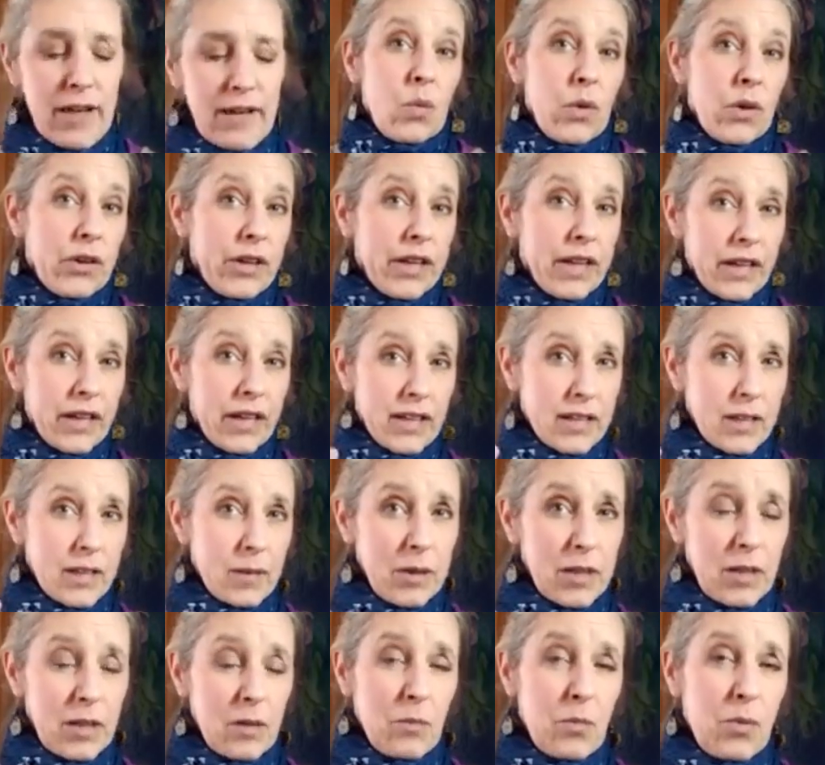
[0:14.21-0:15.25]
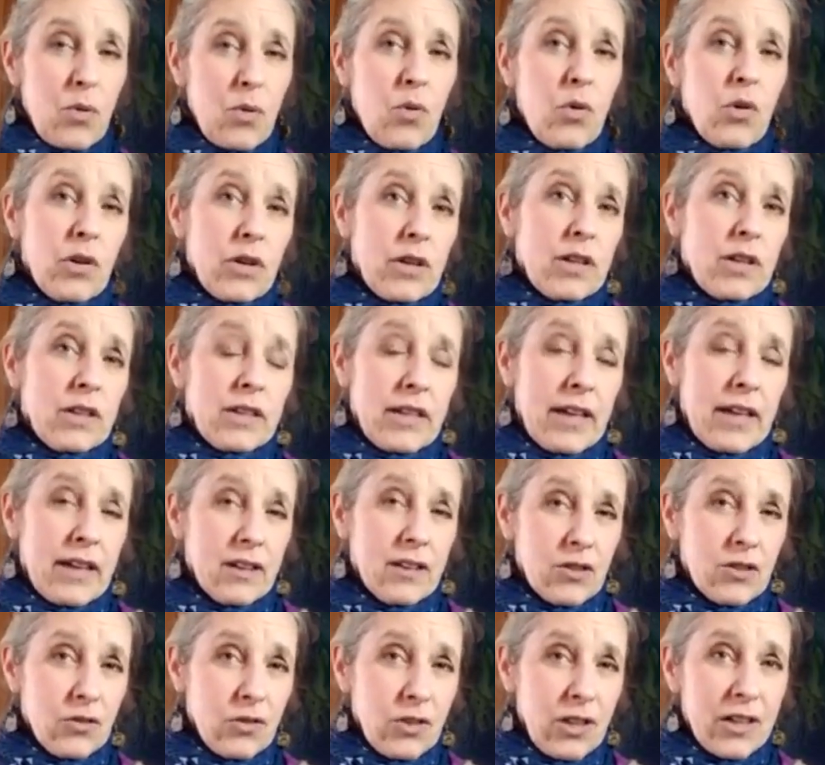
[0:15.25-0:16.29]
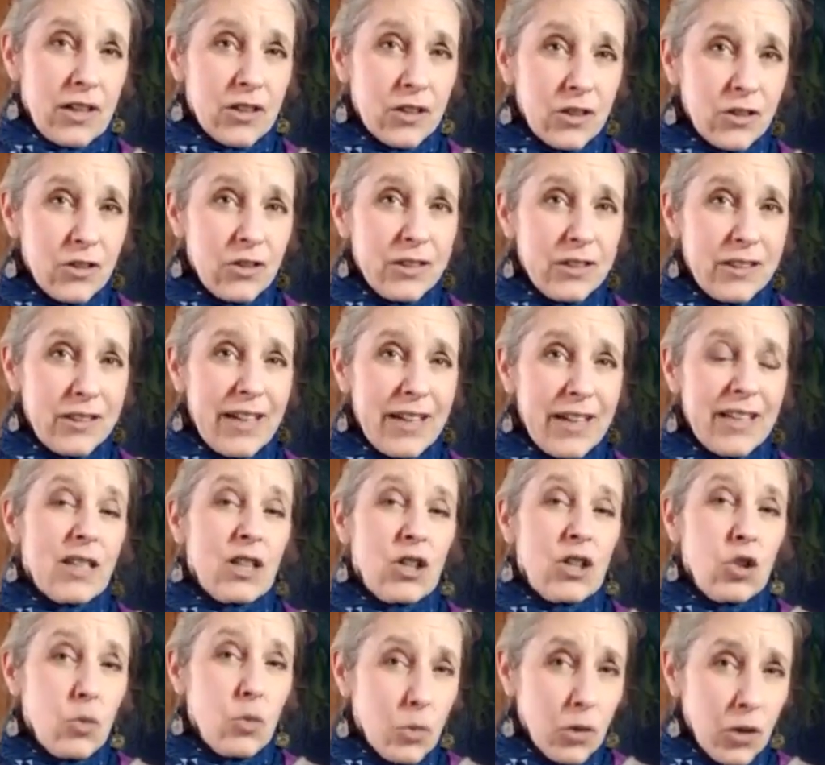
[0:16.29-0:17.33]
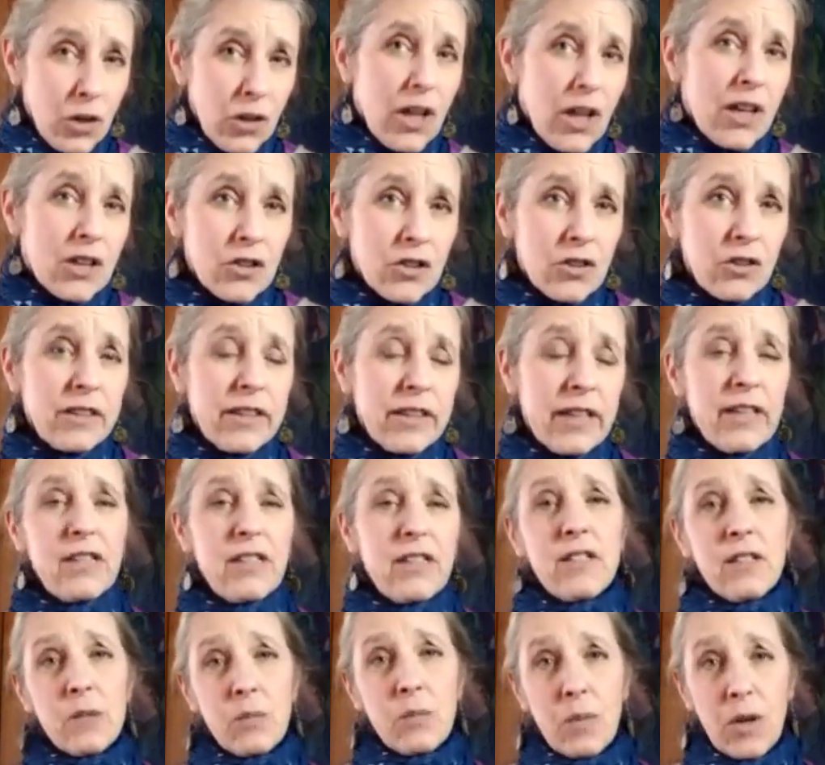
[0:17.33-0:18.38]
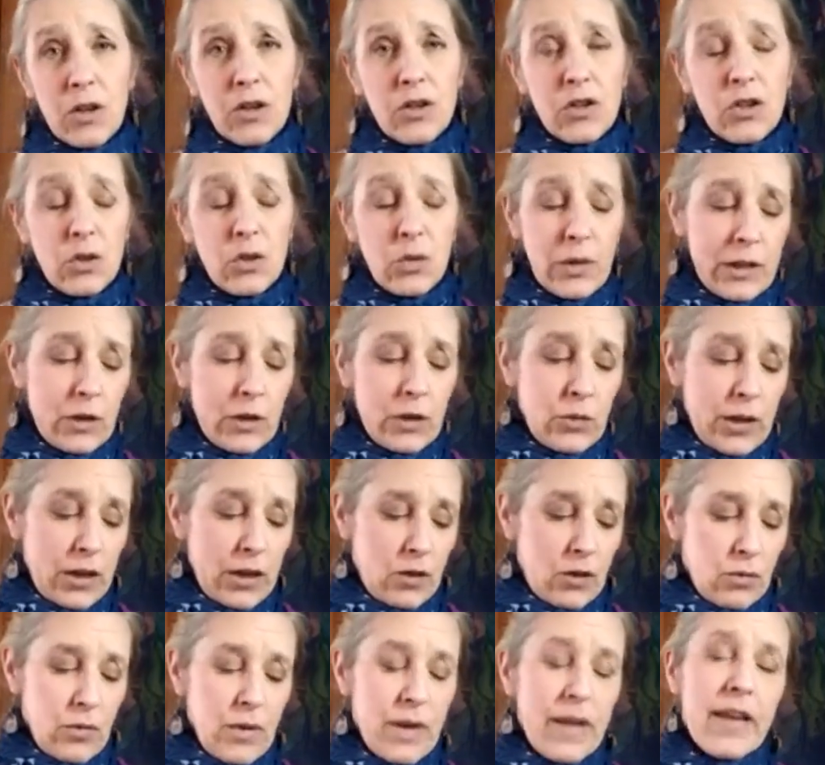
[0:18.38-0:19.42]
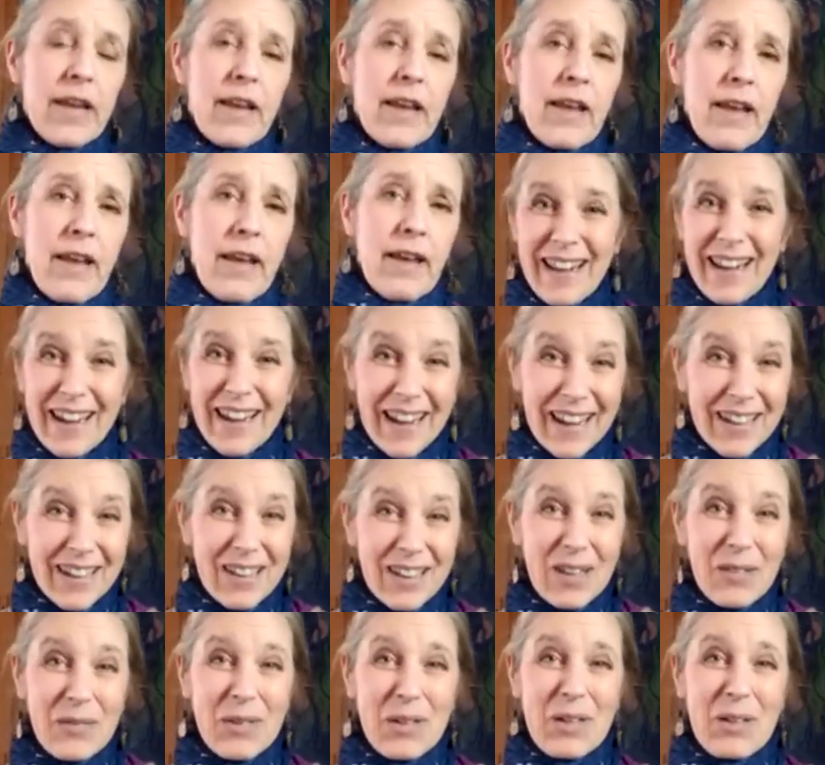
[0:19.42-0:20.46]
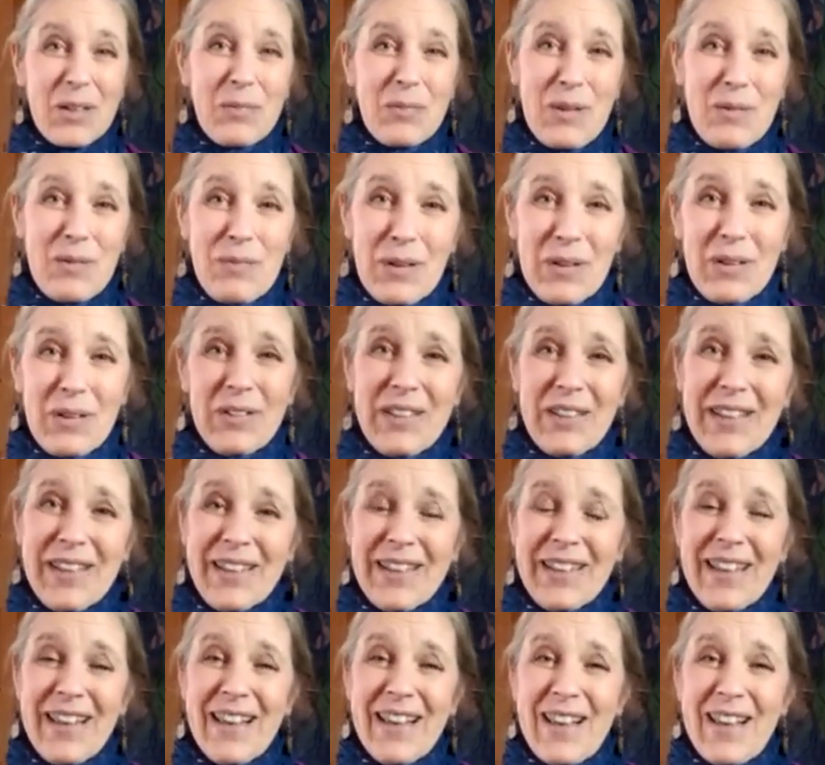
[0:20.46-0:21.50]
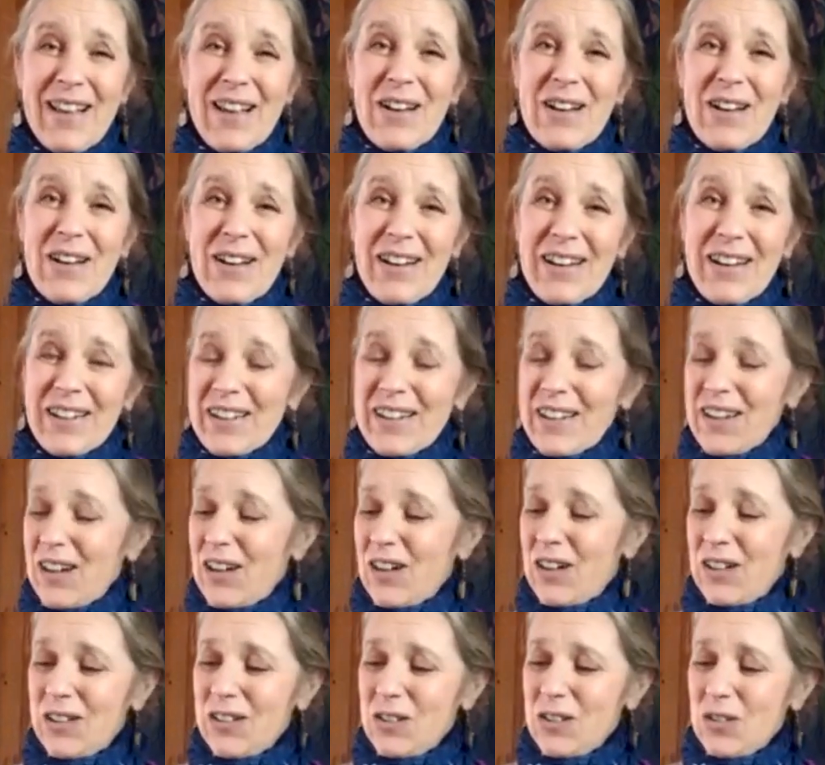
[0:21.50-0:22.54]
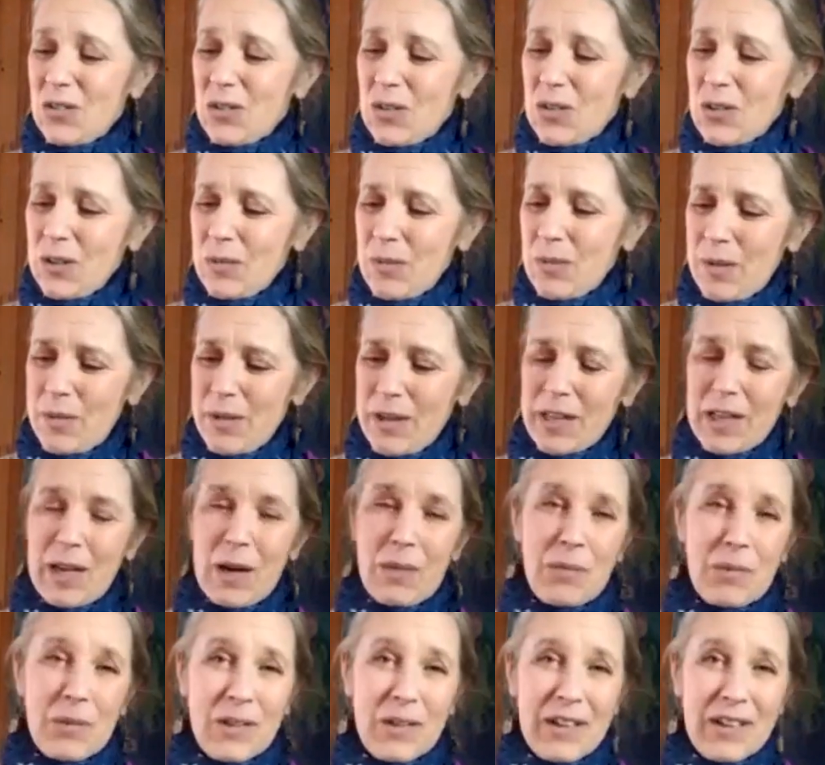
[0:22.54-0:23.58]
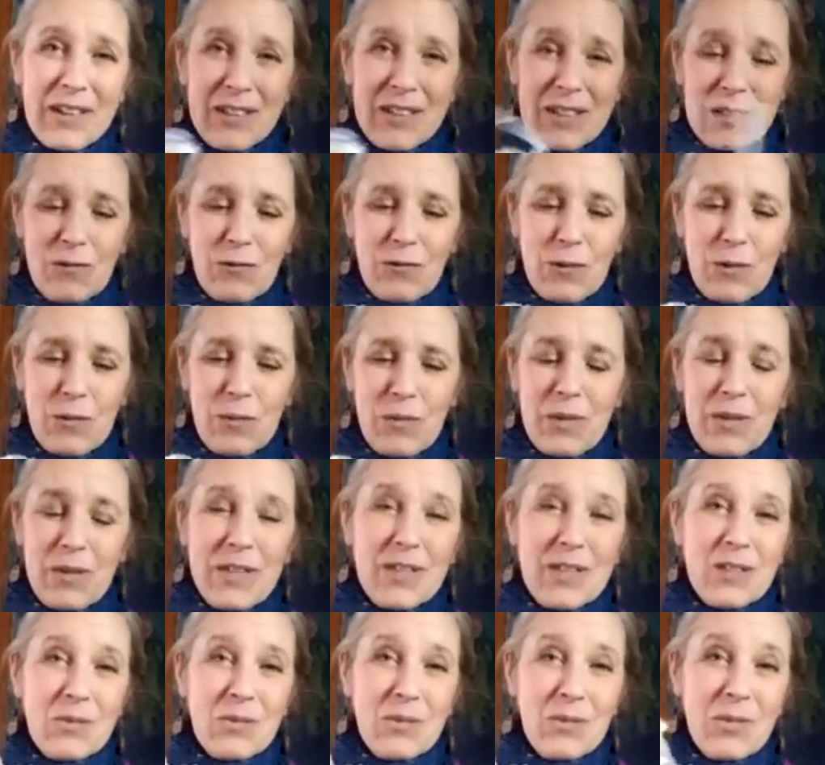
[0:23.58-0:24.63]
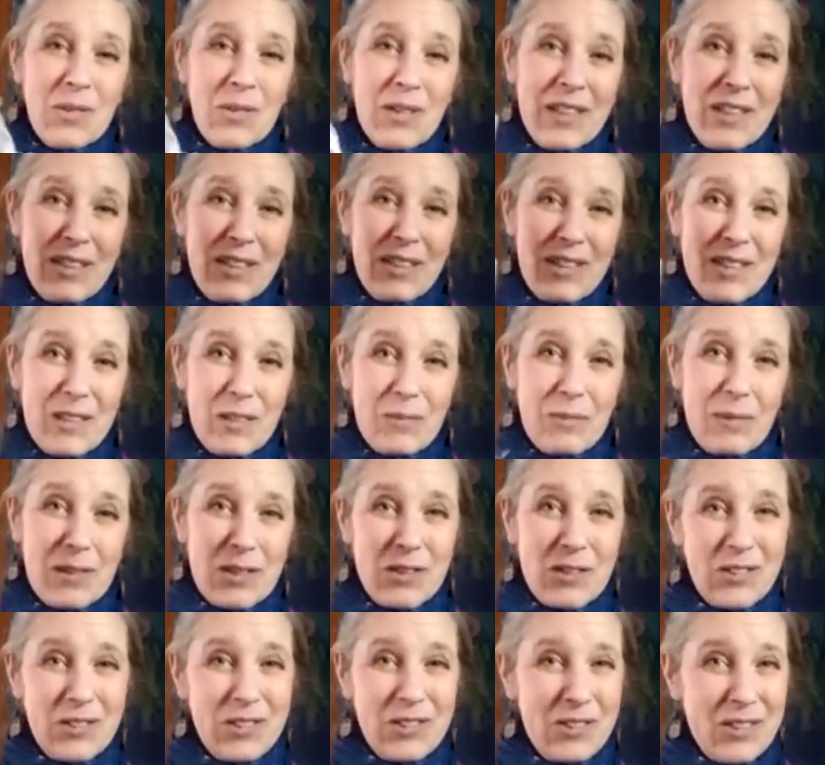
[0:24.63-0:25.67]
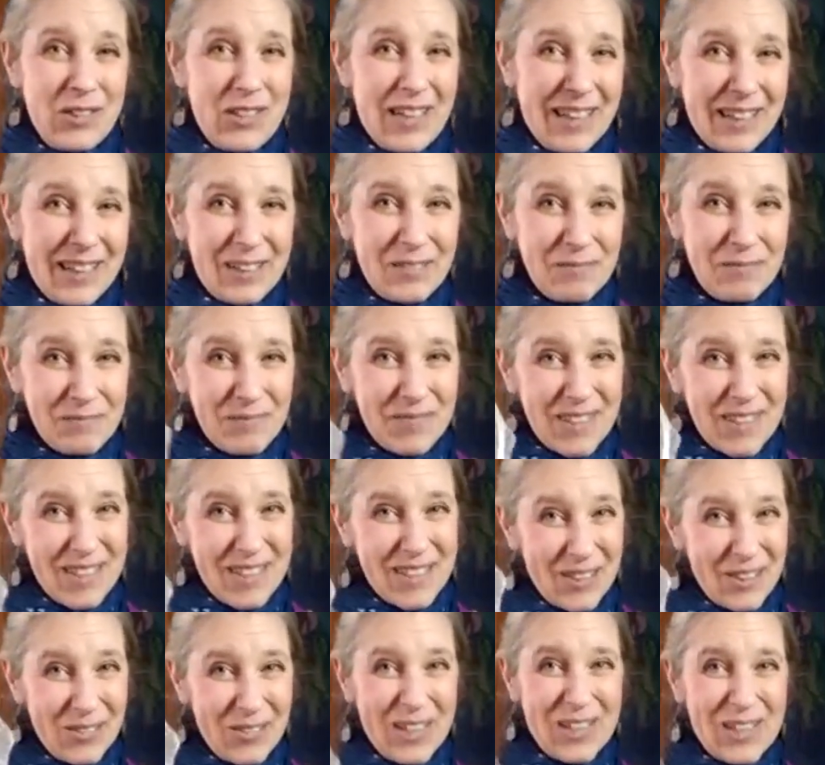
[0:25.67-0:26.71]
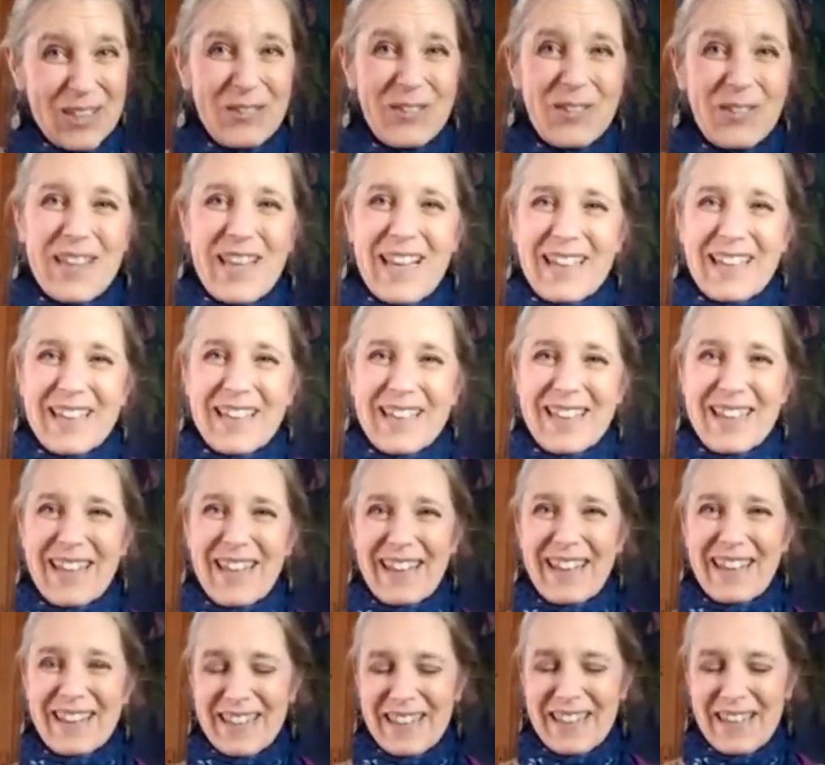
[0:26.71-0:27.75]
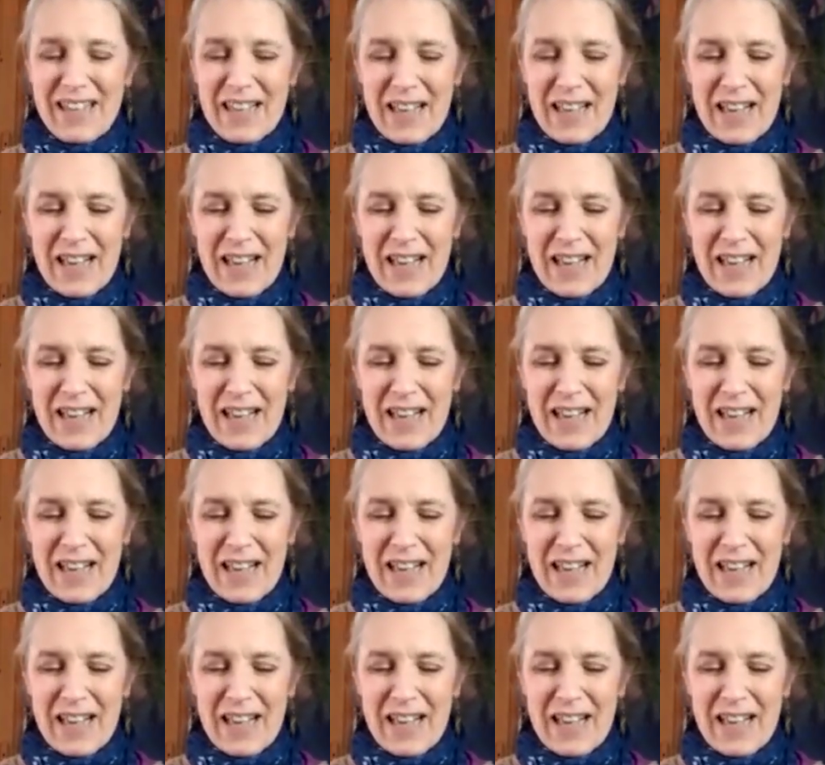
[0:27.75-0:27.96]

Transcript: We'll hit on some of the important astrological dates and numerological dates in March 2023, and I'm going to be pulling a card or maybe a couple cards from this really special new deck. So watch for that at the end.